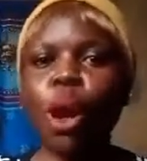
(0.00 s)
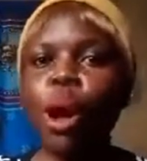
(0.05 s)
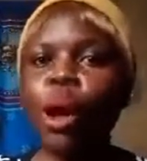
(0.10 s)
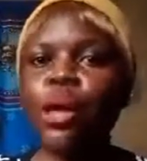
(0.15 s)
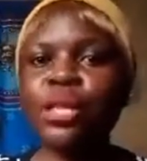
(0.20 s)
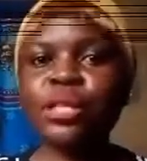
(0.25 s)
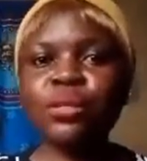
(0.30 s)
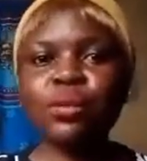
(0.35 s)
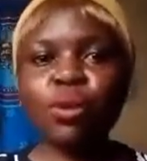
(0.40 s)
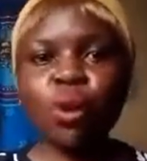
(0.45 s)

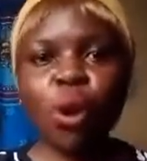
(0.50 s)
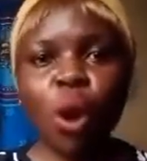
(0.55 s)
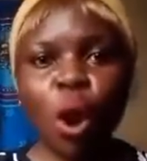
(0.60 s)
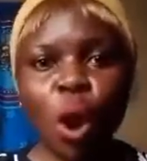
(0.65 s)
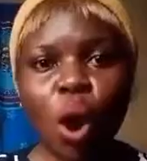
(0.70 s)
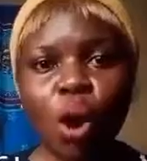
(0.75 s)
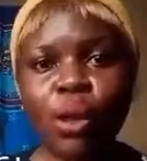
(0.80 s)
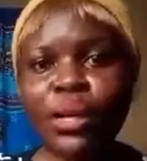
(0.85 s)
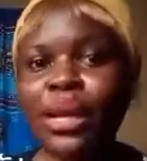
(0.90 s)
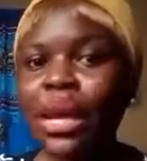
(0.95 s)
It's
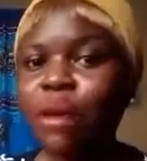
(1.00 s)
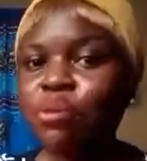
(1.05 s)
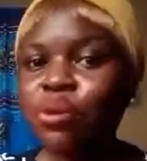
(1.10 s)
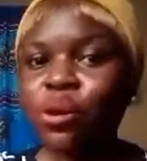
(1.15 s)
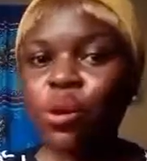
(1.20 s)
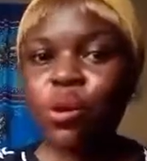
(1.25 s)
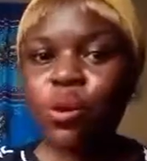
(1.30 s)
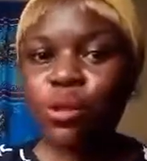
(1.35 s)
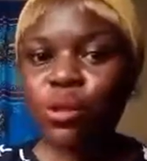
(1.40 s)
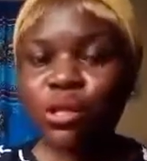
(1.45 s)
God that will
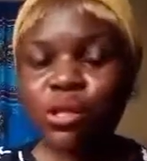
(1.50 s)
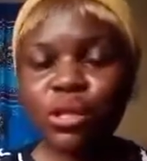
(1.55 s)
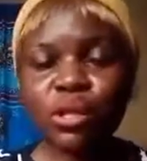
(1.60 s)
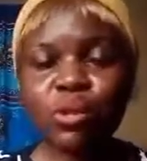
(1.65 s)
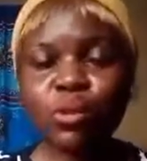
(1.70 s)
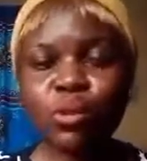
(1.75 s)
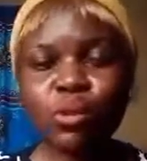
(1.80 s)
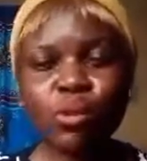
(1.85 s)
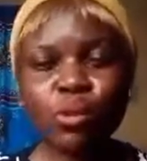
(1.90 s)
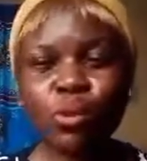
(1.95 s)

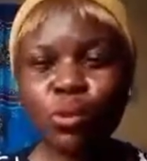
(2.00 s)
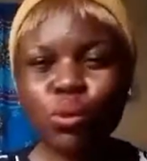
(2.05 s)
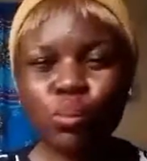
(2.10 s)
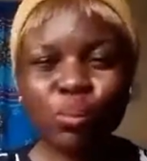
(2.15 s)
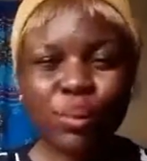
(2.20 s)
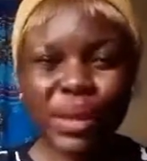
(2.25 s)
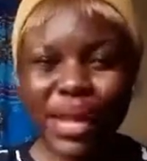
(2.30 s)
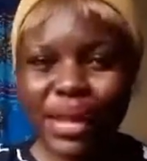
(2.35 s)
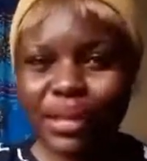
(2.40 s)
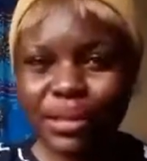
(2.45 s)
continue to
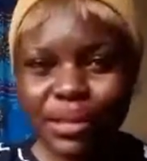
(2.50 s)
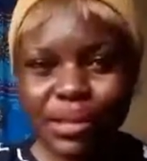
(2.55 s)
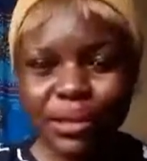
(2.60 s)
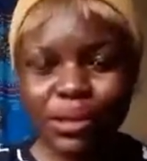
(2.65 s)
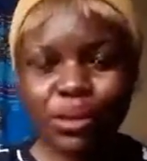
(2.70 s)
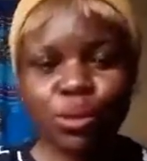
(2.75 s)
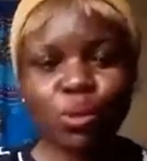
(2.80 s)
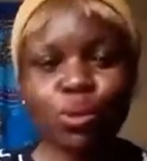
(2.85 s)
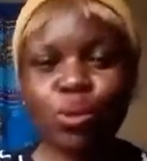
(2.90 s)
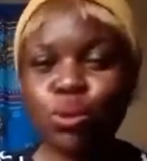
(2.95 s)
bless
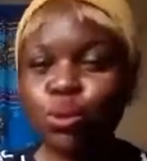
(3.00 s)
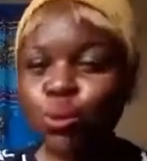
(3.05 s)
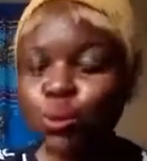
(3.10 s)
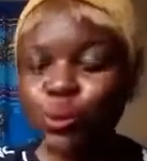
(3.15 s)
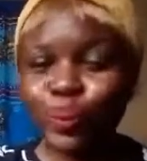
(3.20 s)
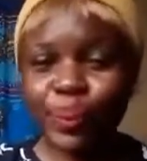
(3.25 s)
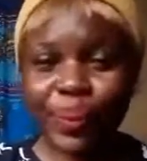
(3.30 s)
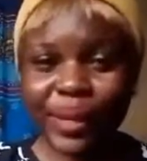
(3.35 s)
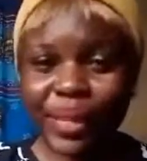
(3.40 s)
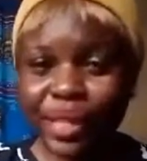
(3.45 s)
you, to
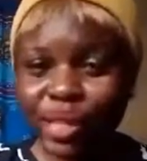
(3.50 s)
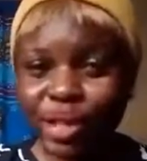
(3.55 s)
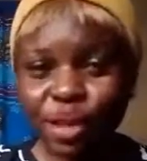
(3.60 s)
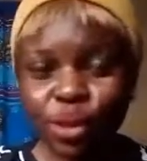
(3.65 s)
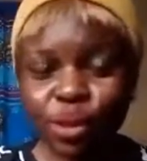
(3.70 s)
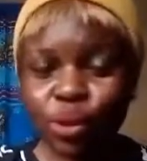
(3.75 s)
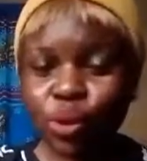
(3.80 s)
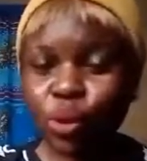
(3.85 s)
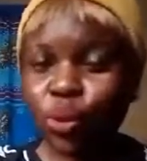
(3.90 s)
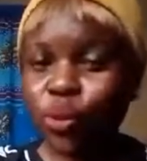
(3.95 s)

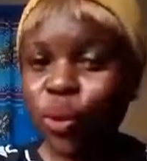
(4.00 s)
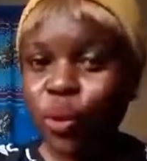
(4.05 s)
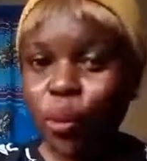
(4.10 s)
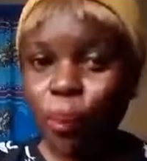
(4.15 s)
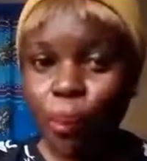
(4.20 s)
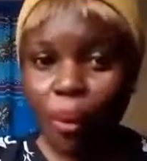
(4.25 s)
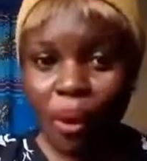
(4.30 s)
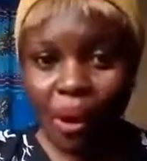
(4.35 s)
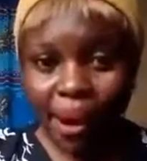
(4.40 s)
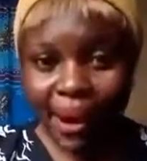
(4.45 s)
replenish your
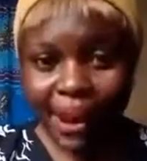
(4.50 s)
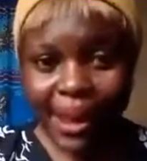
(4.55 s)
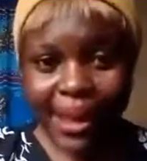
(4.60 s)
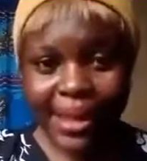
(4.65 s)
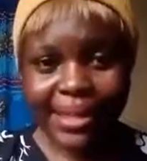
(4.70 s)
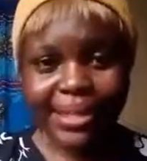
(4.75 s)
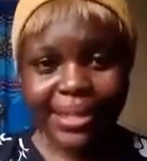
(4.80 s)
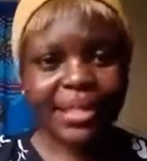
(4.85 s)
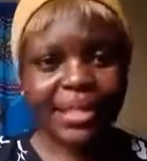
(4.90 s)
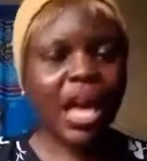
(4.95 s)

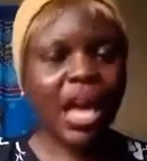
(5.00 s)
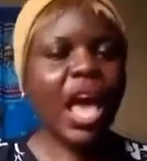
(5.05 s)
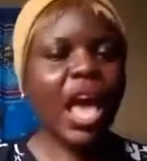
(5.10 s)
pockets.